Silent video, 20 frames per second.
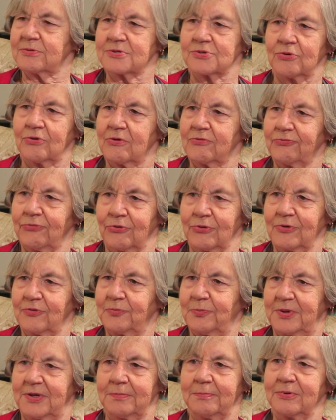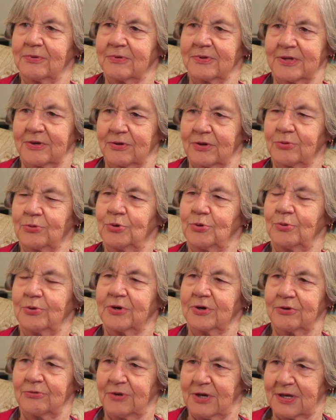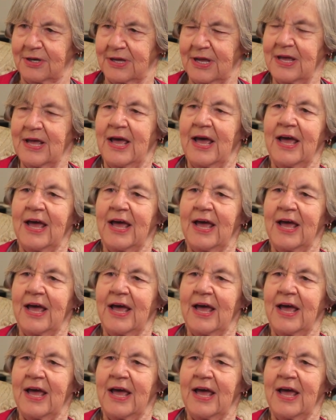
was all full of people that are who were Greek.